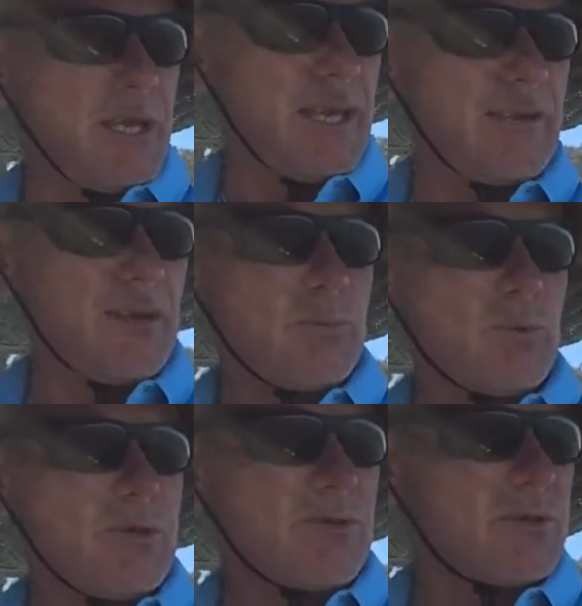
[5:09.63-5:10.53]
get out there,
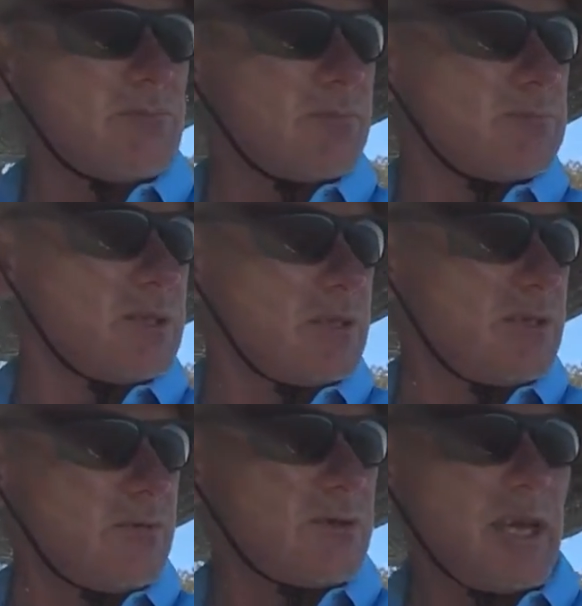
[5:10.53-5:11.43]
boys and
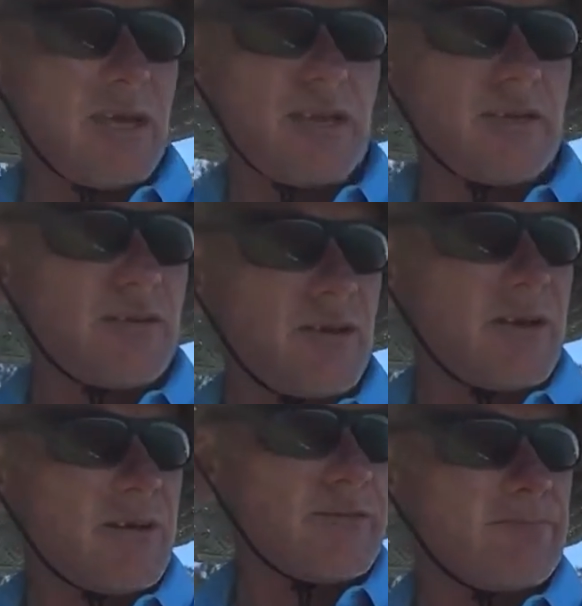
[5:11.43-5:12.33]
girls, and
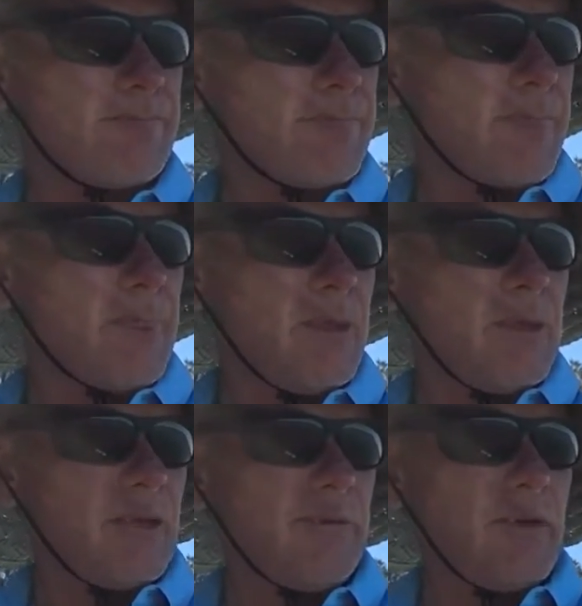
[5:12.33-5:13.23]

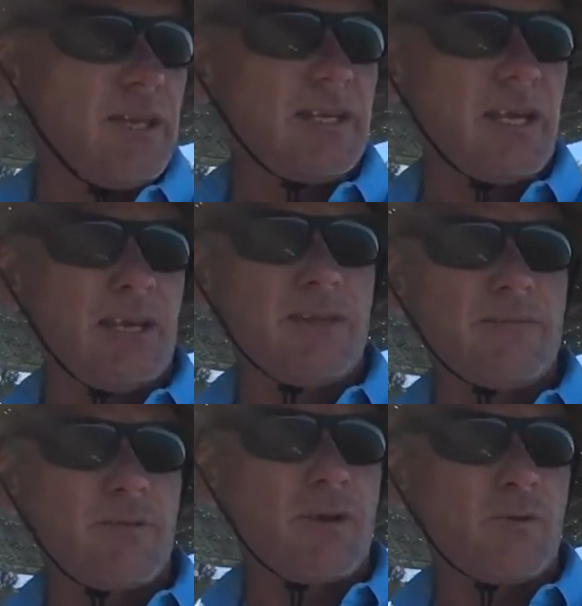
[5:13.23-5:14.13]
if you need any
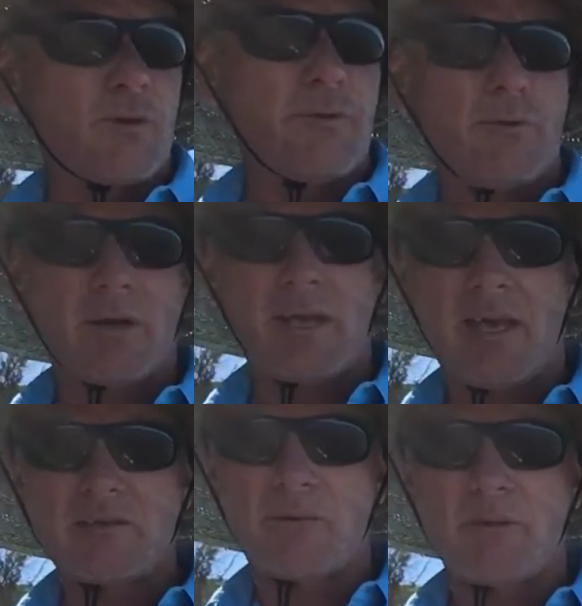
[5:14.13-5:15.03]
info, or if you want to
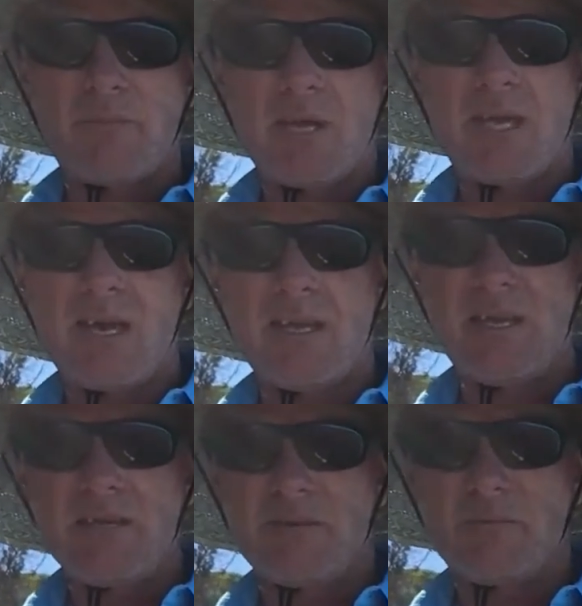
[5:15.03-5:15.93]
catch up with me down
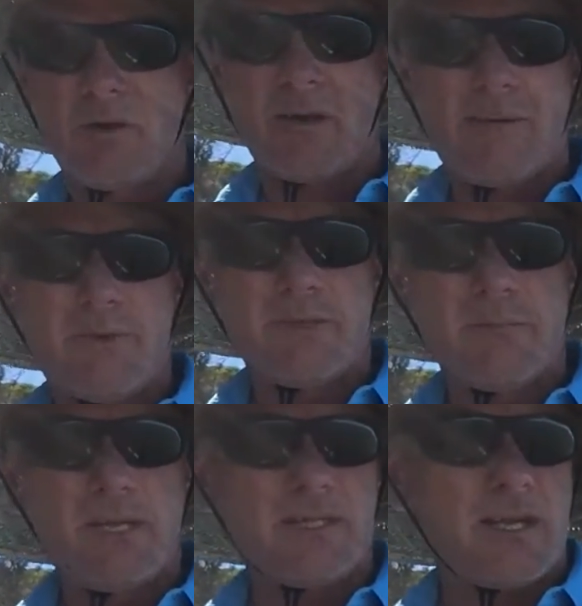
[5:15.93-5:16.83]
here, I'm quite happy to
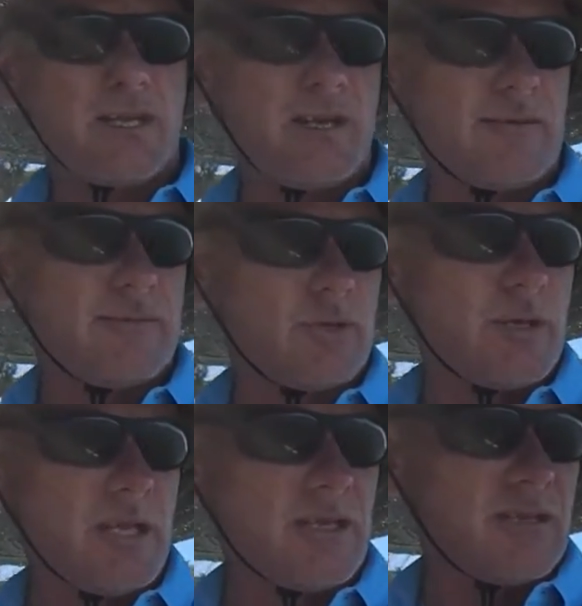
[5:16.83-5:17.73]
meet you down here in the
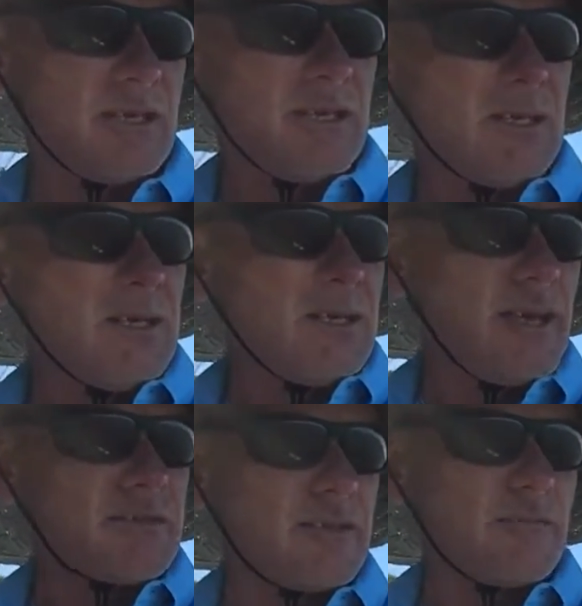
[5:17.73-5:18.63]
morning,
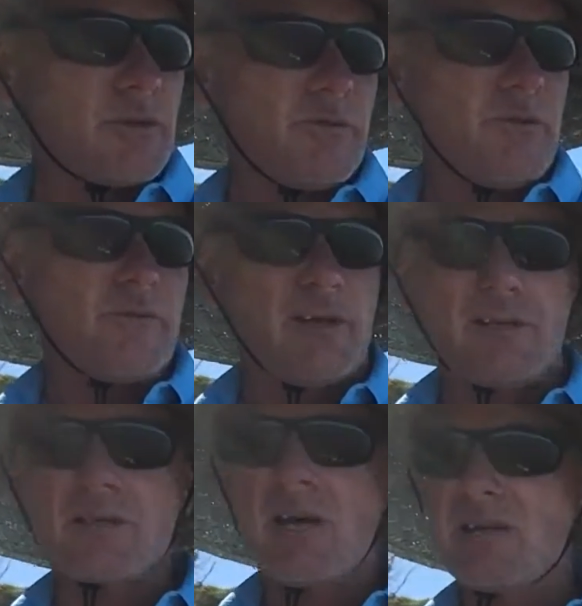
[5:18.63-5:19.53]
as I did with a few
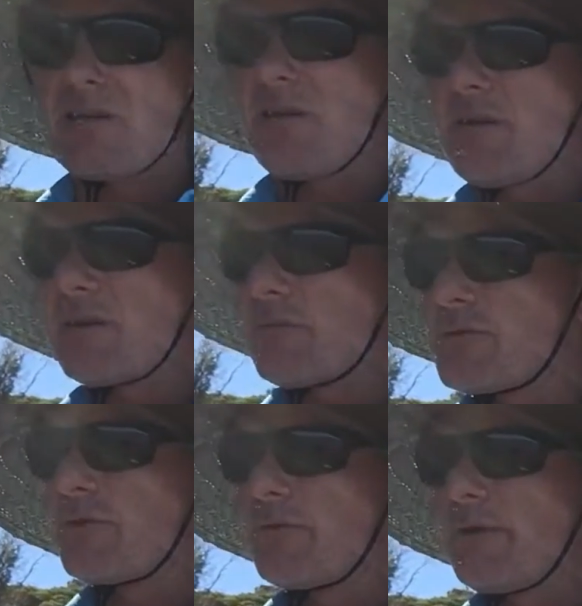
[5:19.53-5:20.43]
fellas last year, and it was good